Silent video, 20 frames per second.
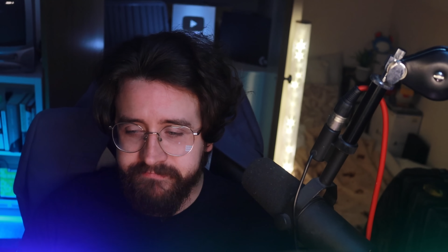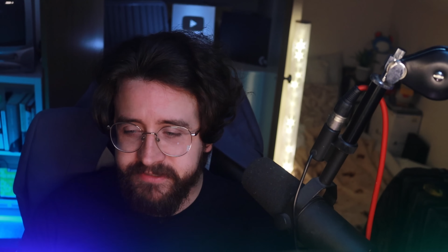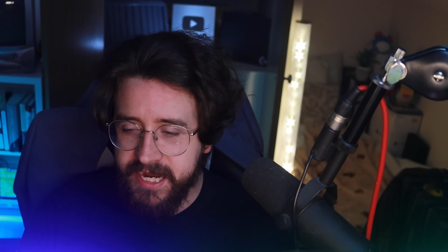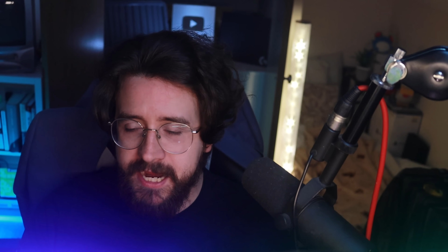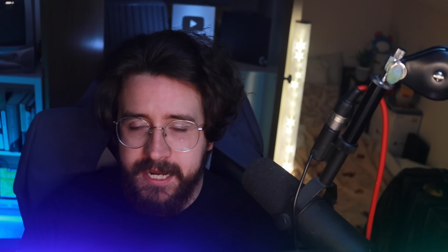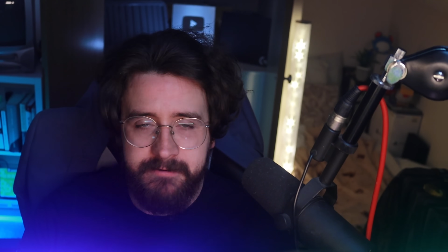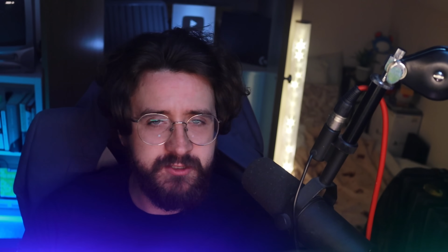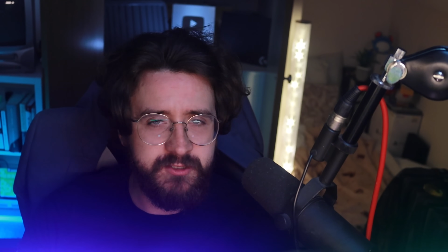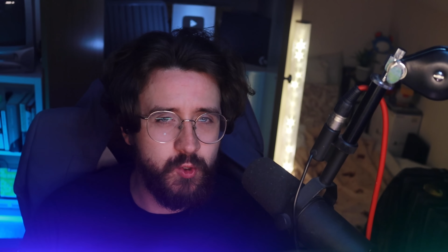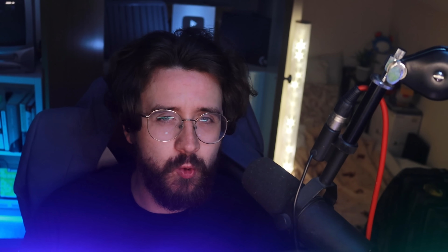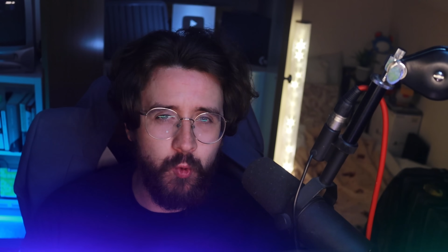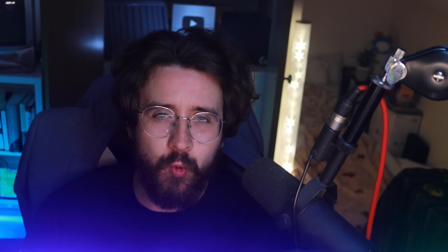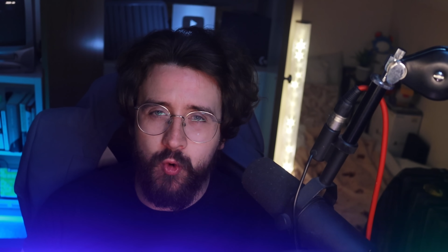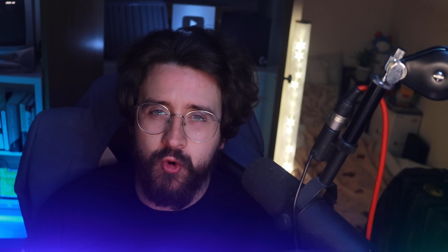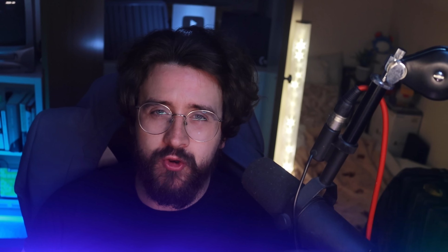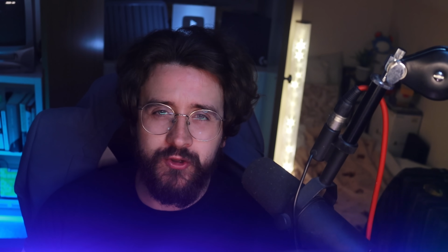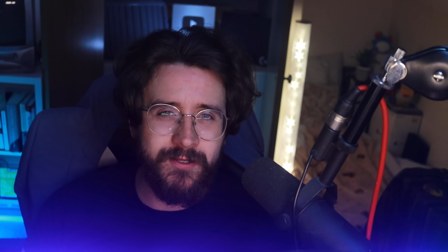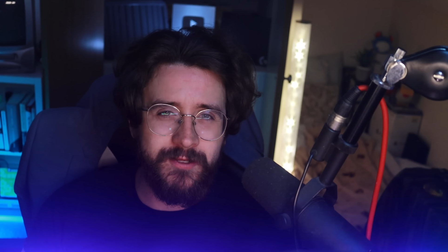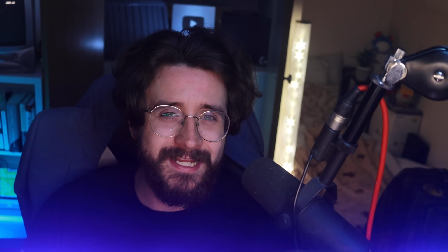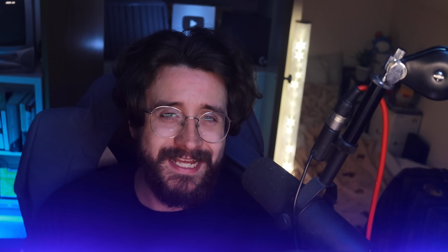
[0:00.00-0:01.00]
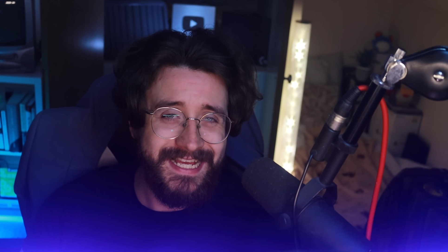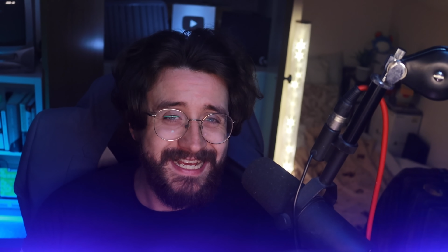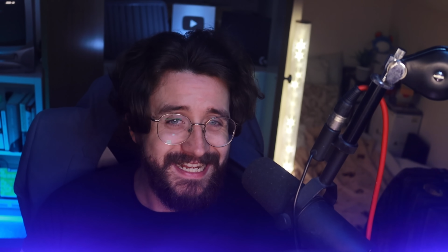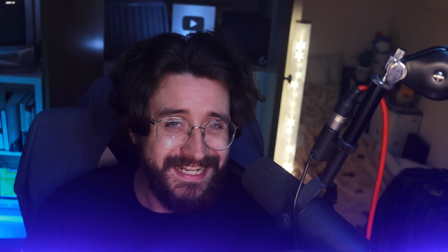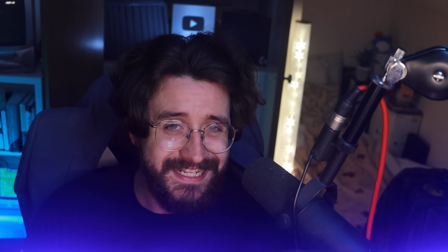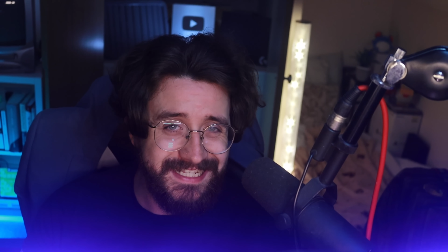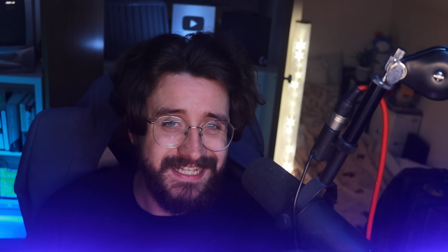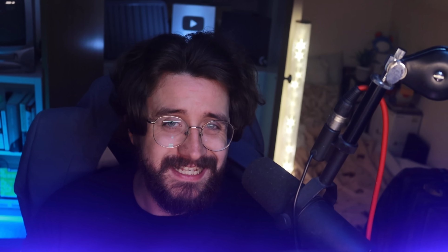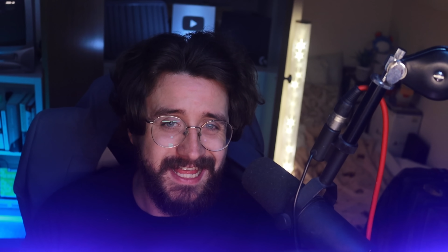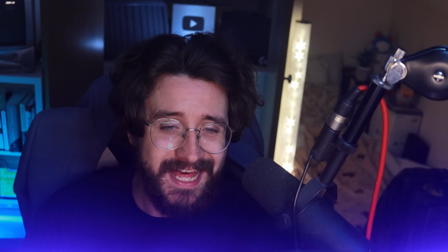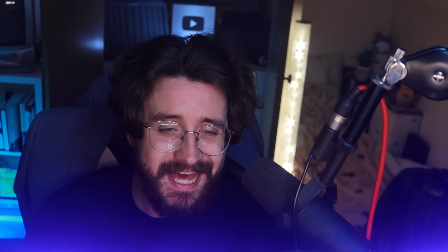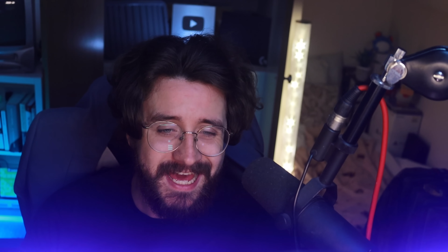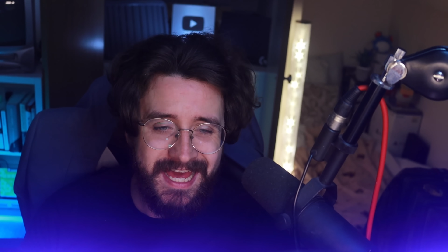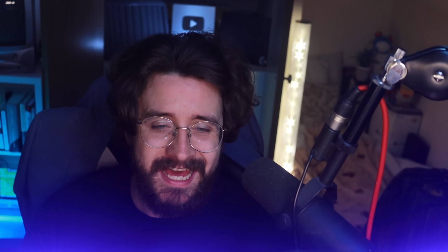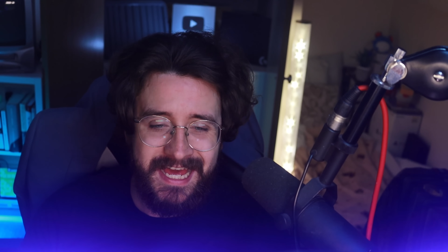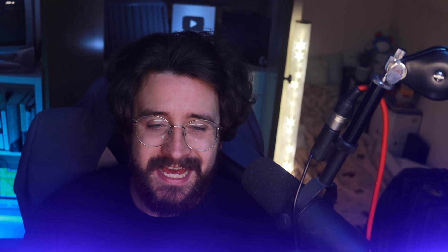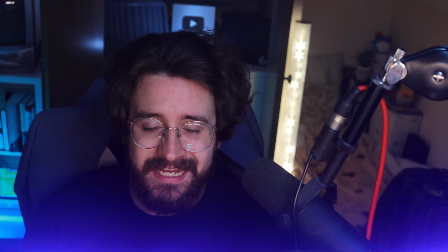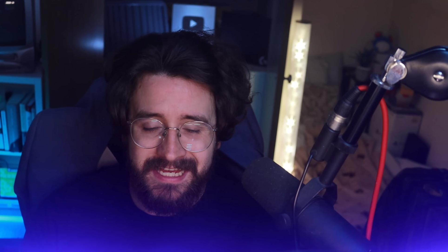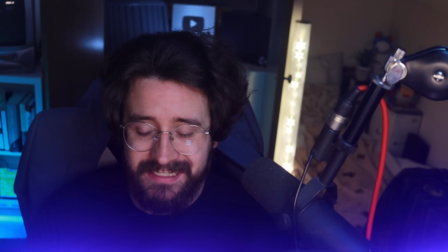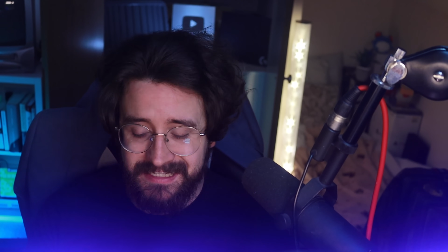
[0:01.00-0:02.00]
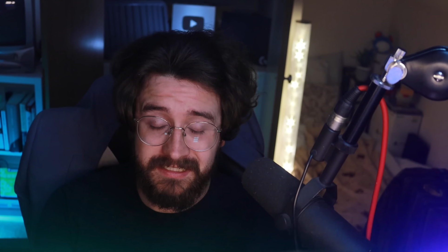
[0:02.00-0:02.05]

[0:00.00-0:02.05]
James Corden is there.